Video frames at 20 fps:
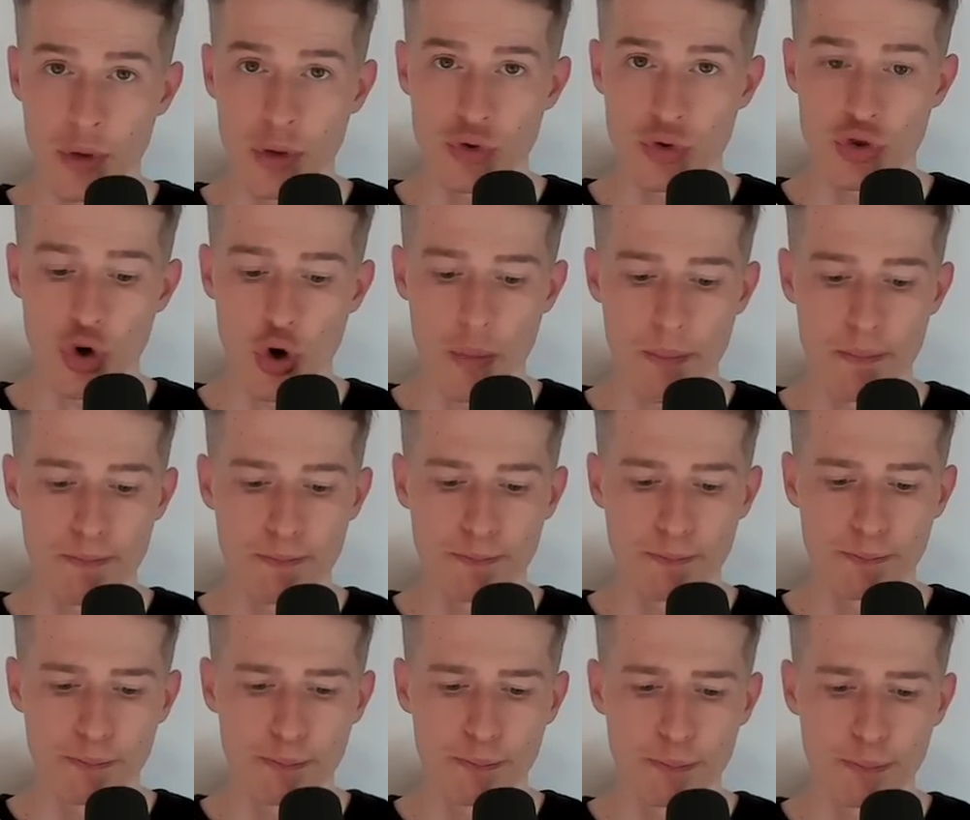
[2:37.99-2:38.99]
So
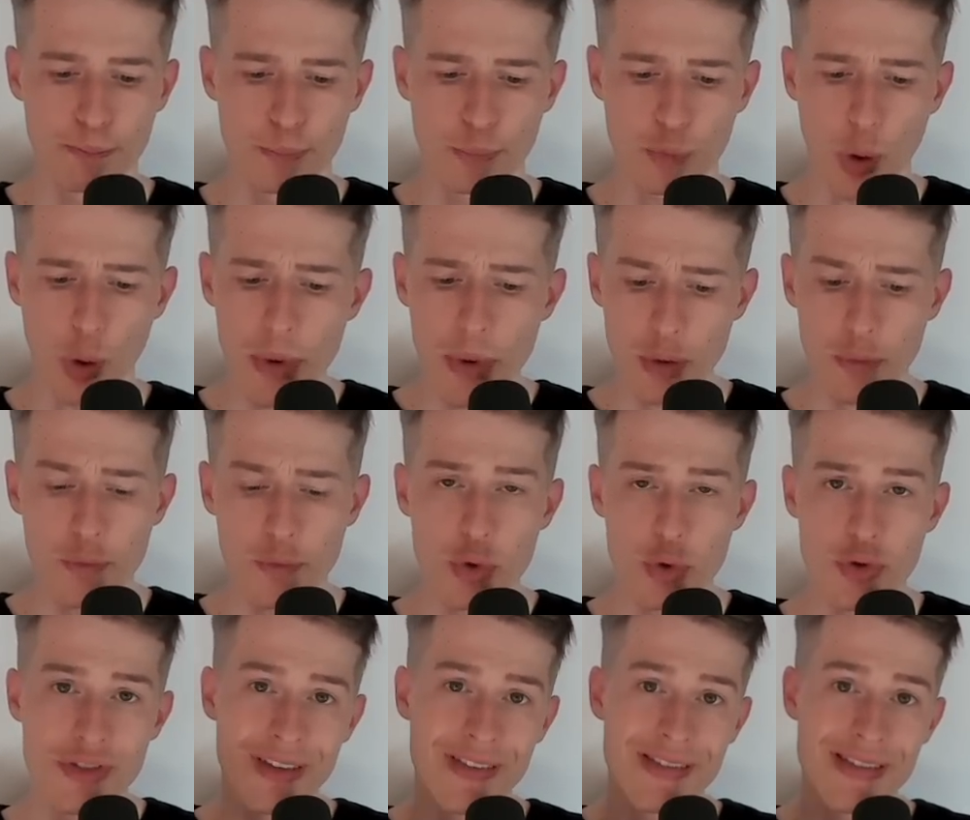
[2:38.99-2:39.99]
don't be
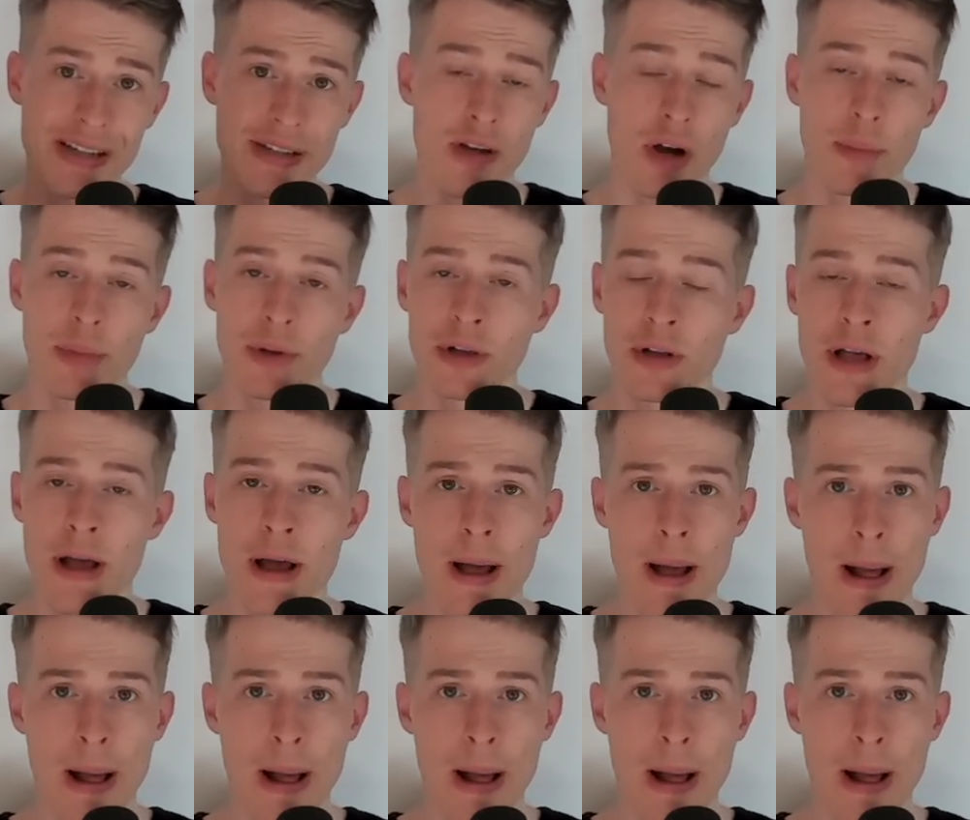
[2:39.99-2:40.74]
confused in this example.